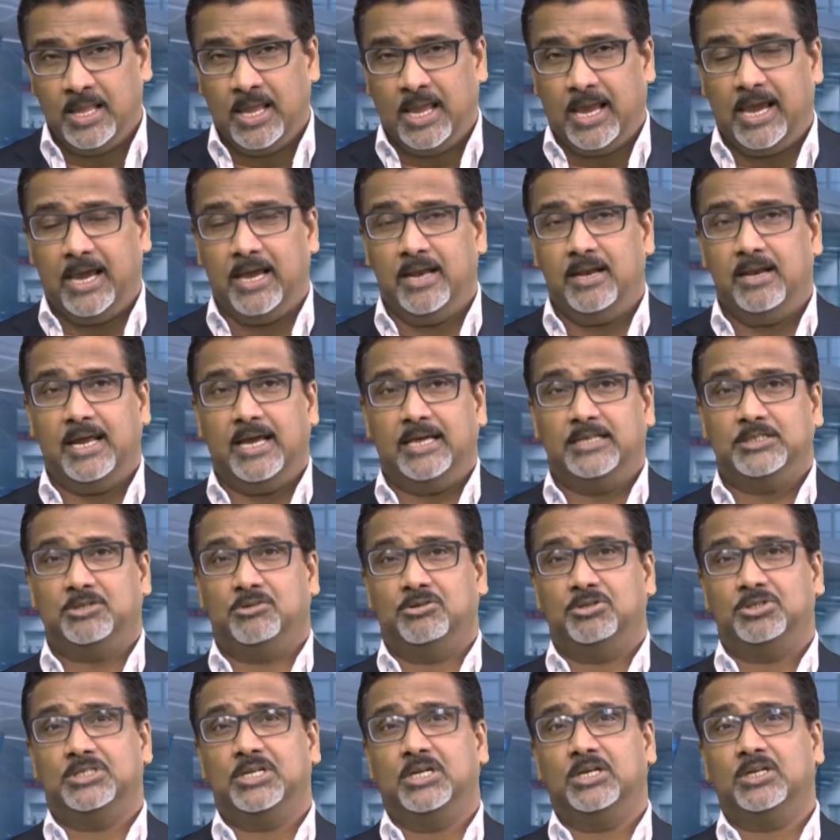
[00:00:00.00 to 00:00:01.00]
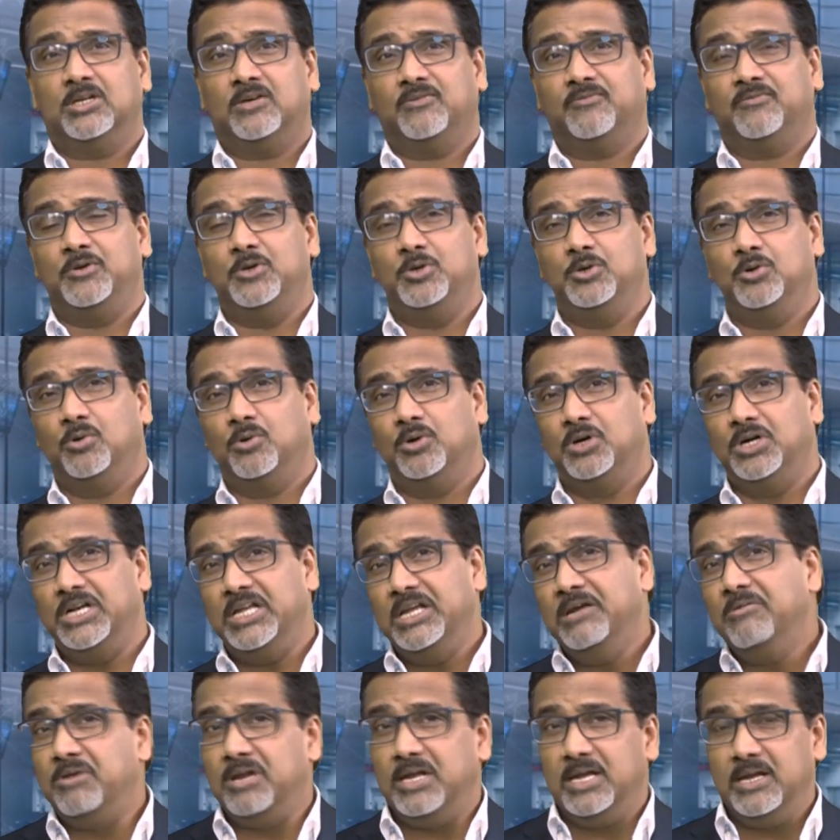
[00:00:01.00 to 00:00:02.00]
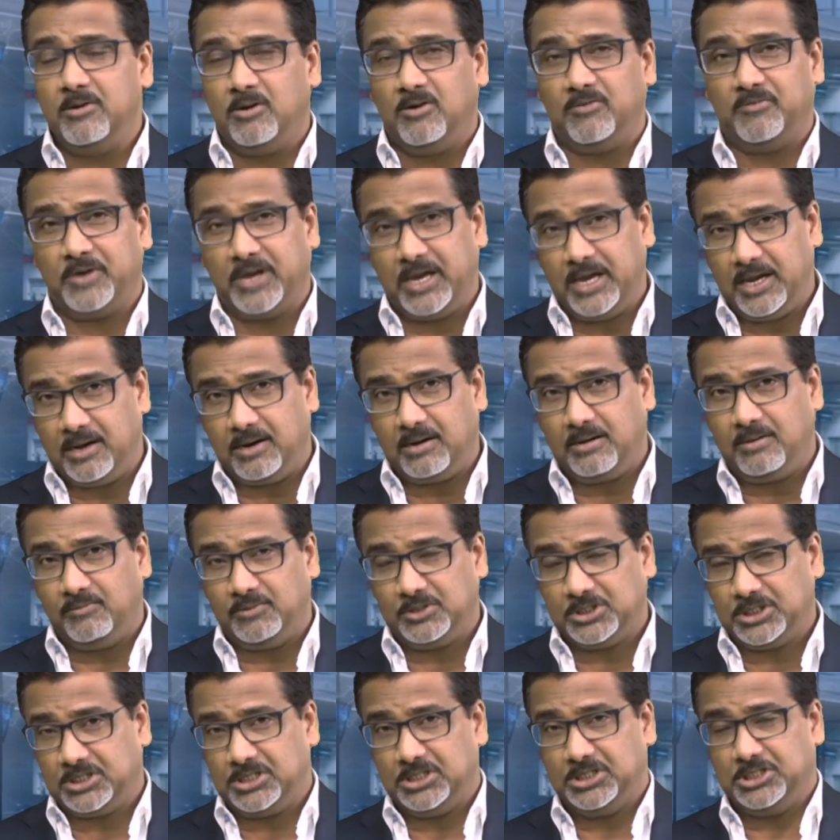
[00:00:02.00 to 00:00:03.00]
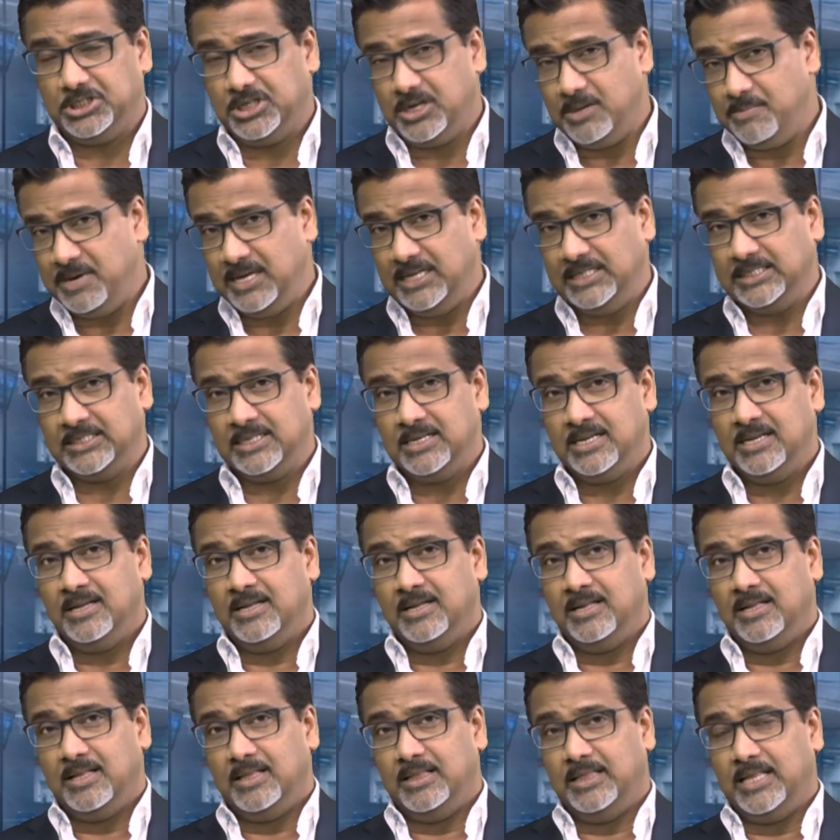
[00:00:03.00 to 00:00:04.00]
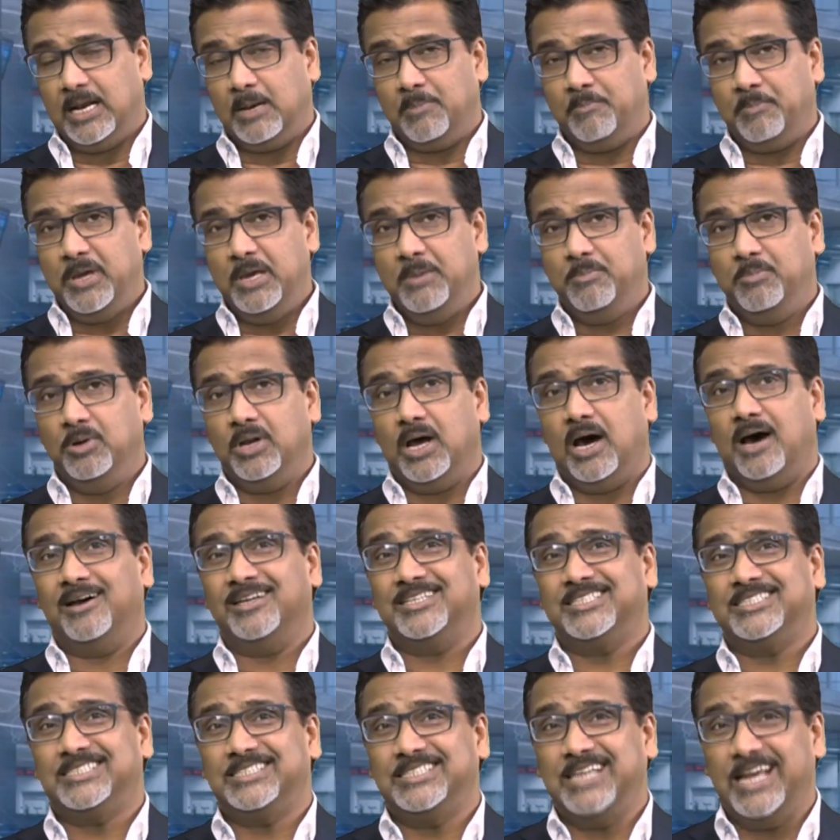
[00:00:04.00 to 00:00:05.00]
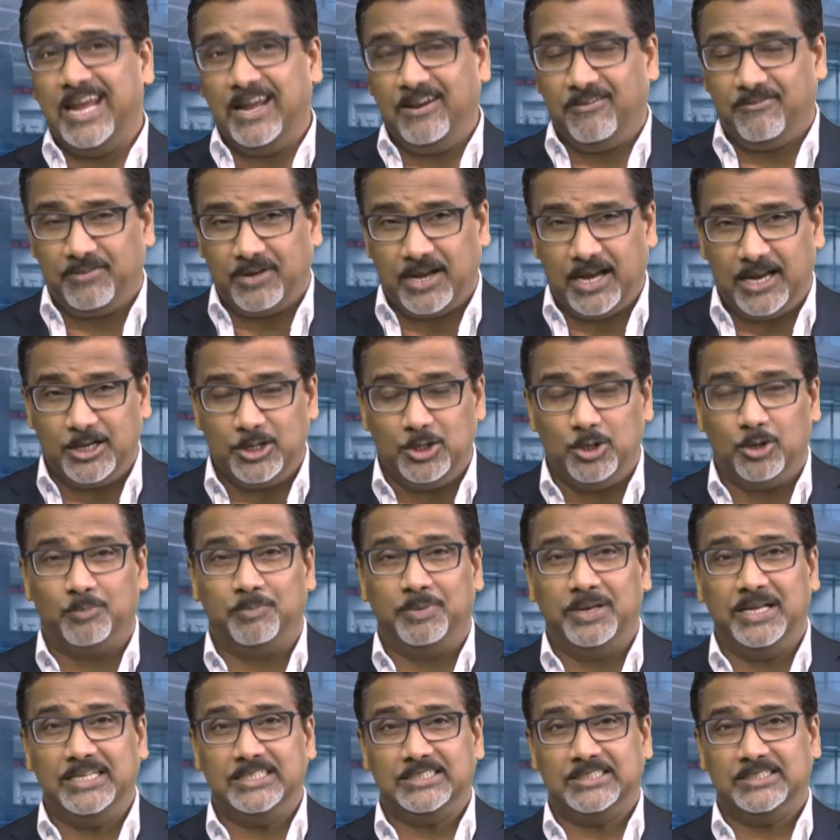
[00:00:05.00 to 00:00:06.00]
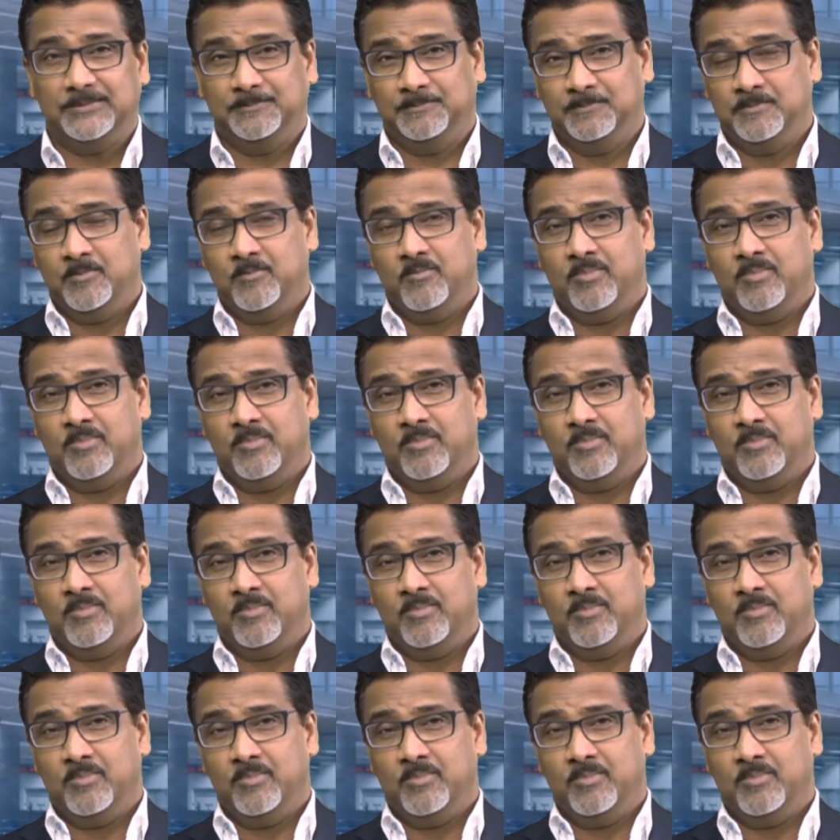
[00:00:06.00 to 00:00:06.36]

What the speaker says: And as a result of your duty of care, which essentially means that people are safe at your place.